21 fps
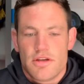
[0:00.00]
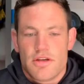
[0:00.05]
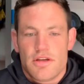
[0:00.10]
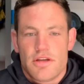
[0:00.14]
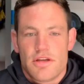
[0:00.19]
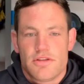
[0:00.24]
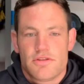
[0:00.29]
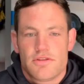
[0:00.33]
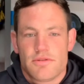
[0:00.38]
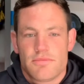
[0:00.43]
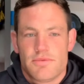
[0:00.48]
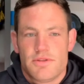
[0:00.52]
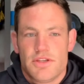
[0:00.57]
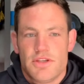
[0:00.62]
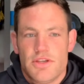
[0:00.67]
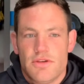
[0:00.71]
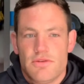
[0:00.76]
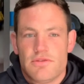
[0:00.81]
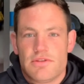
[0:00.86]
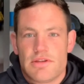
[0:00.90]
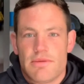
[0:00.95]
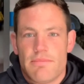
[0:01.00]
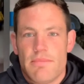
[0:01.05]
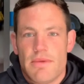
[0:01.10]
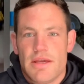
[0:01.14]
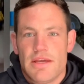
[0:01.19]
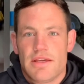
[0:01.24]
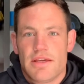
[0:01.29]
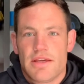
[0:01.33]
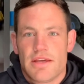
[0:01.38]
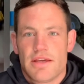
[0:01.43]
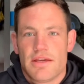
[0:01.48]
It's up to you to
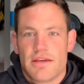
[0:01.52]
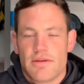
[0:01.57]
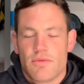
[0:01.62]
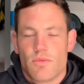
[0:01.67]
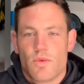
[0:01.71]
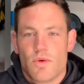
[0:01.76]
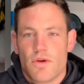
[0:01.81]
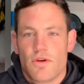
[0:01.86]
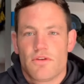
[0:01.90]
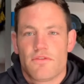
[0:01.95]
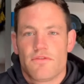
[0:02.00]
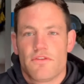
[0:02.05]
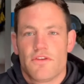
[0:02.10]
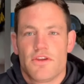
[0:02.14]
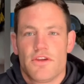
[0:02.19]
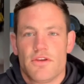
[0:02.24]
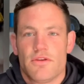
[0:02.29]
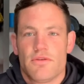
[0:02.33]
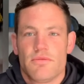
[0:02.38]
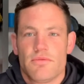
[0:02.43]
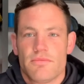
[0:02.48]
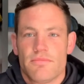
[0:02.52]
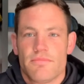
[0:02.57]
make it work for you.